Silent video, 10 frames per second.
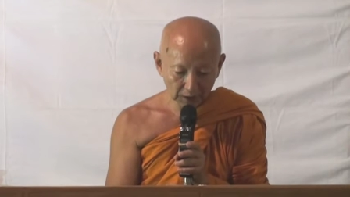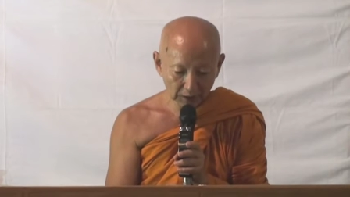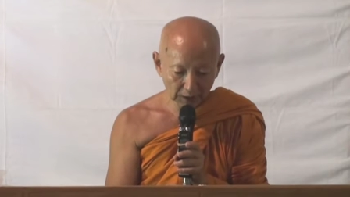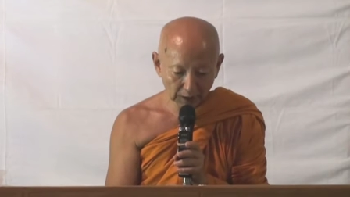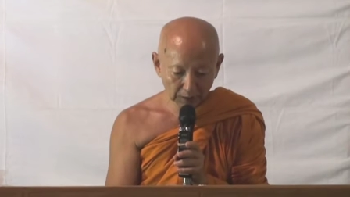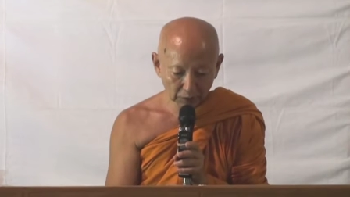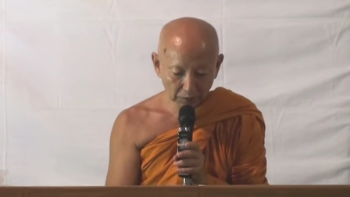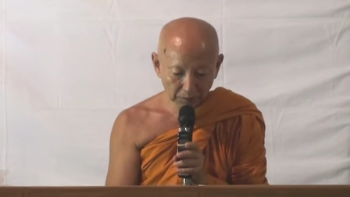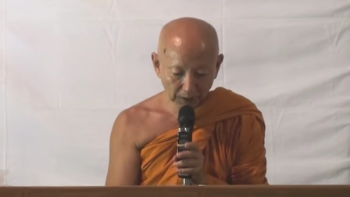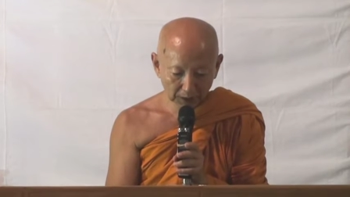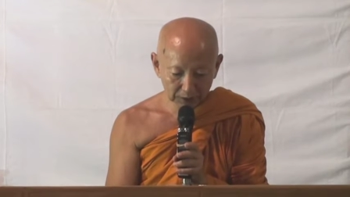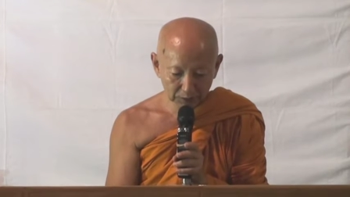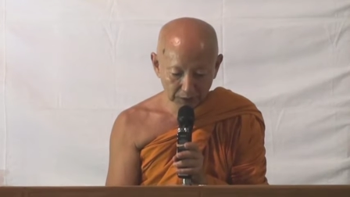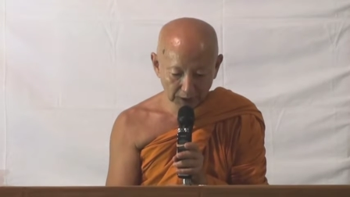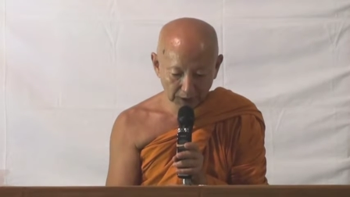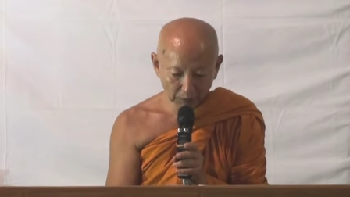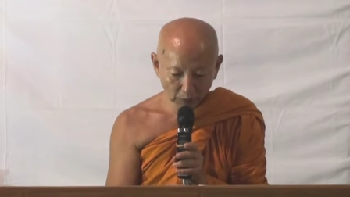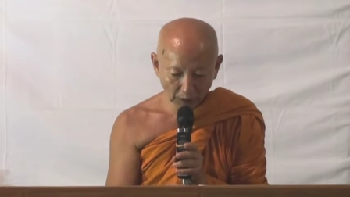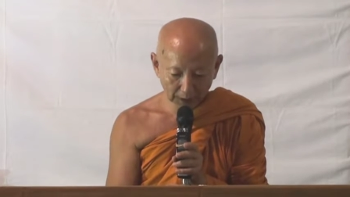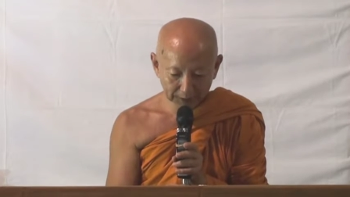the narrow paths became
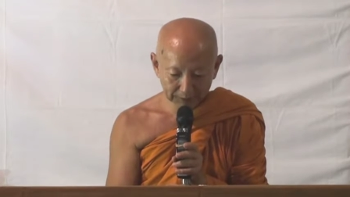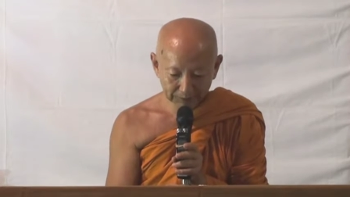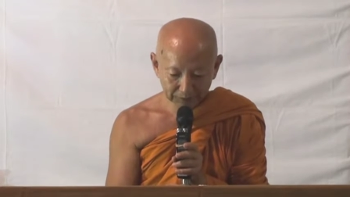wide,